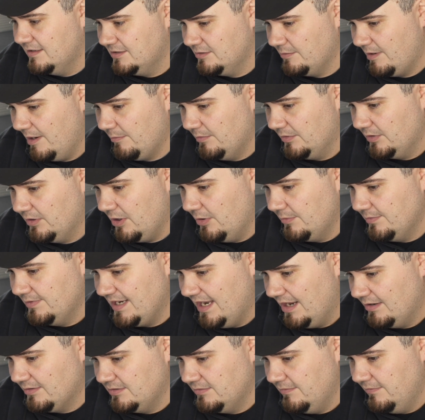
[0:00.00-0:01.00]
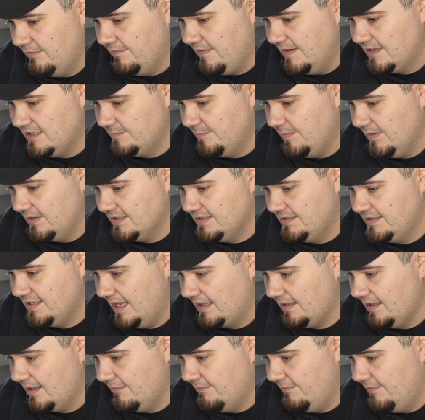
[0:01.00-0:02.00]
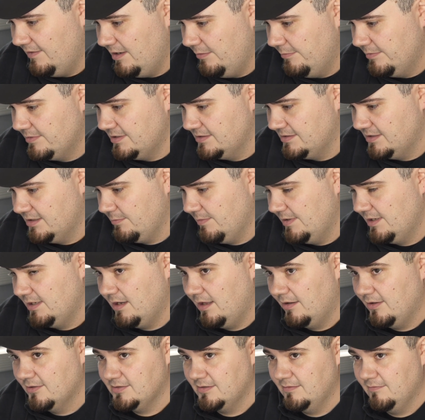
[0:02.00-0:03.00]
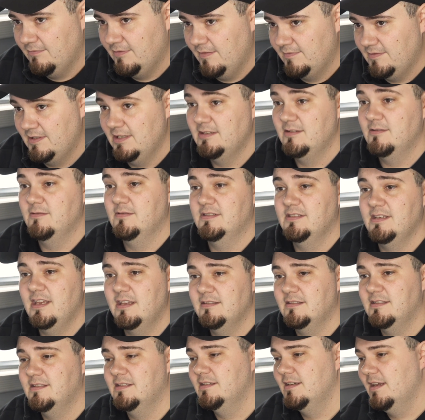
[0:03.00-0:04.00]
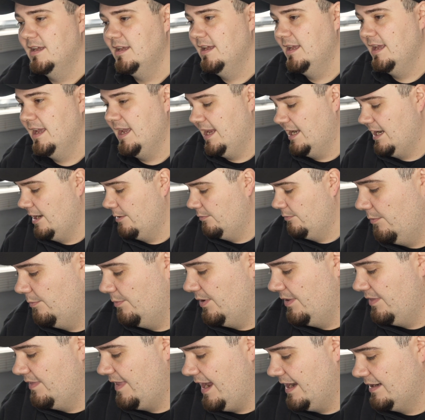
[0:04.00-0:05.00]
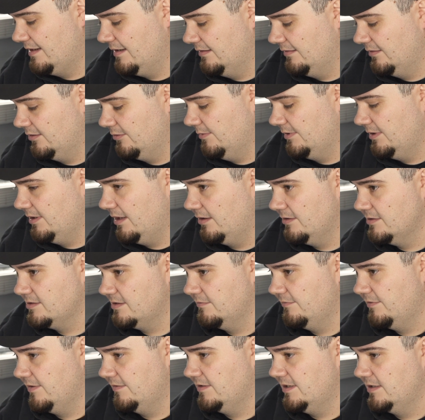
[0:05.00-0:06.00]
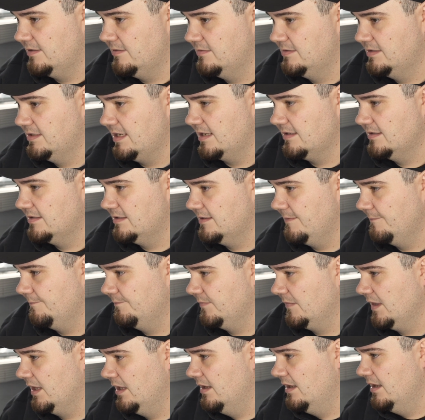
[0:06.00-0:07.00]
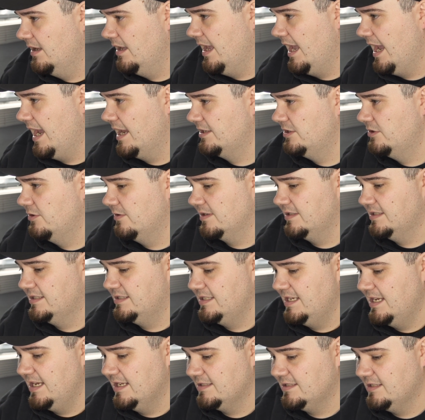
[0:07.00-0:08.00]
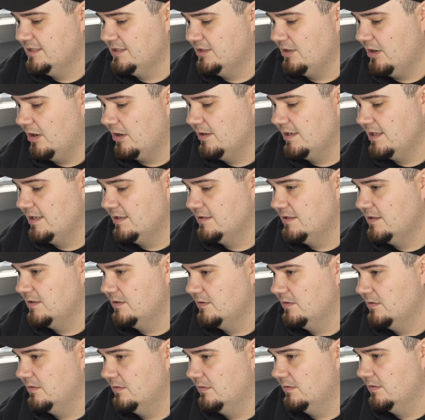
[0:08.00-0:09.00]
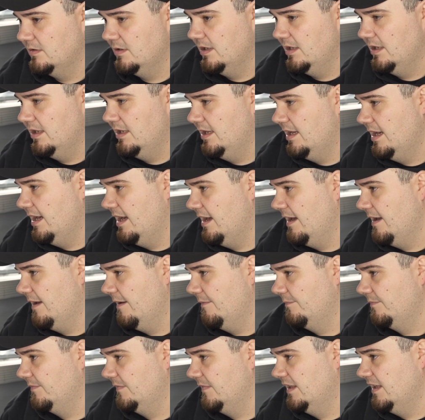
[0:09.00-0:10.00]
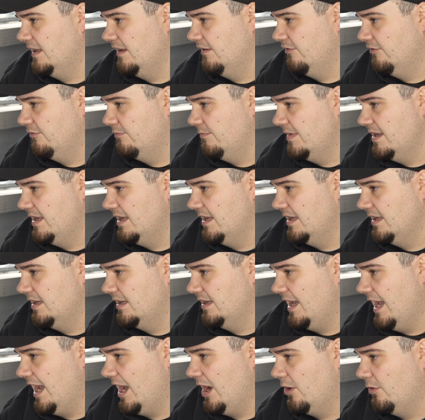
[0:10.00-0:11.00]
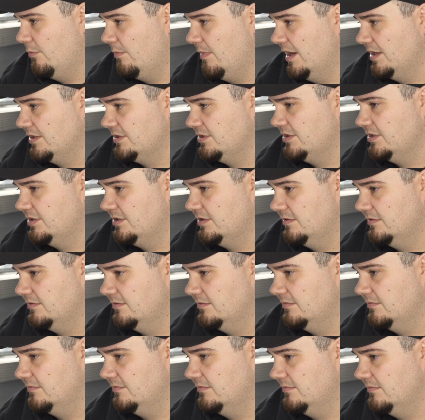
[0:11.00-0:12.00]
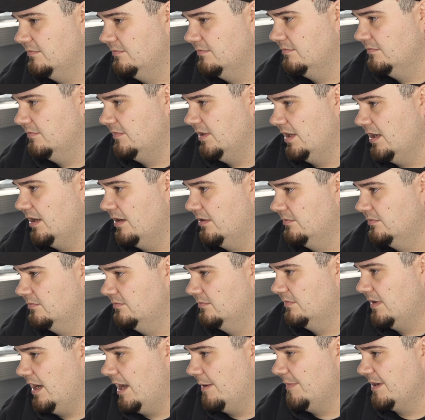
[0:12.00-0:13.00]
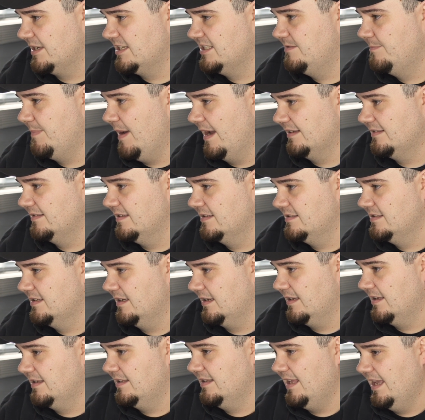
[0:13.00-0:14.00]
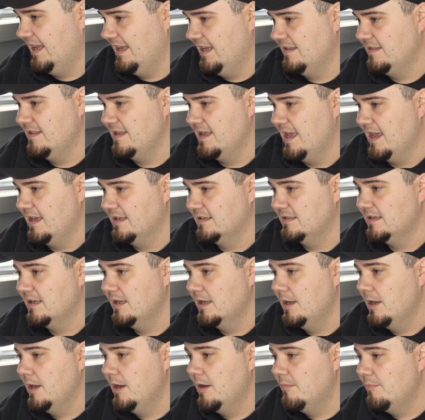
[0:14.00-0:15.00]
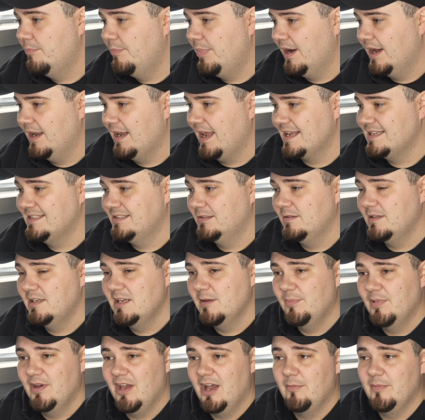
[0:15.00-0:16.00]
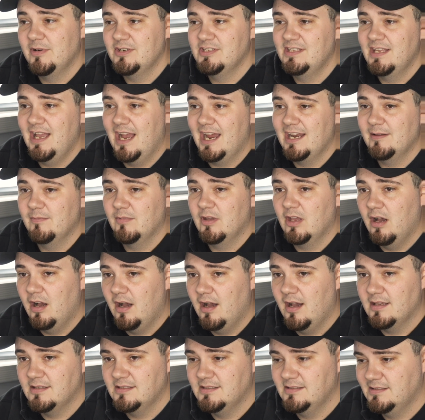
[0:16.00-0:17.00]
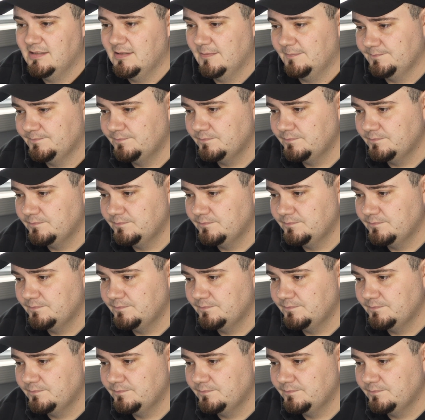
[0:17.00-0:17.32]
So I will go down to Facebook selling fee, which is $3.52. And I put that in, $3.52. And you can see it's starting to give me how much, I'm expected to get in the end, but I still need to put how much the item costs.